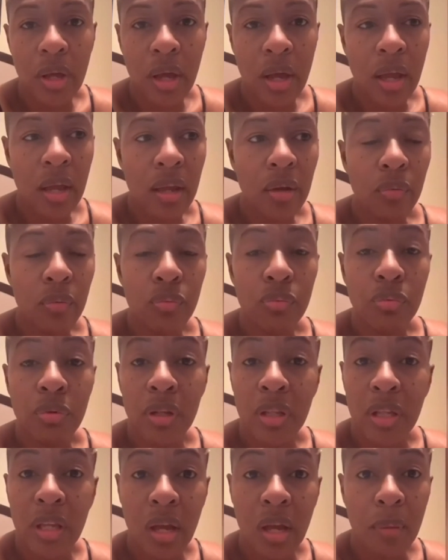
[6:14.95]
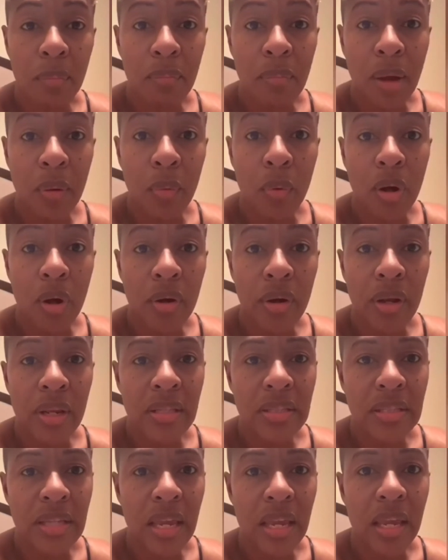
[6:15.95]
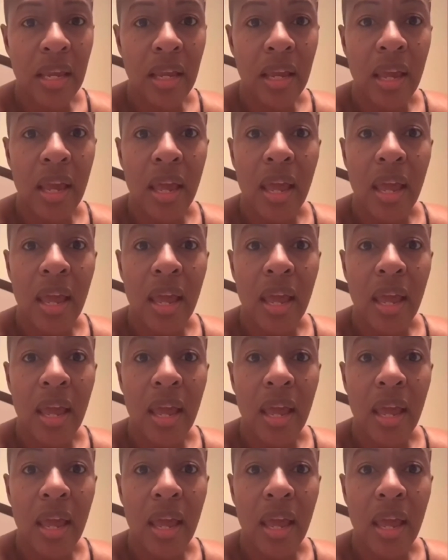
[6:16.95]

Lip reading: I really upped my water intake.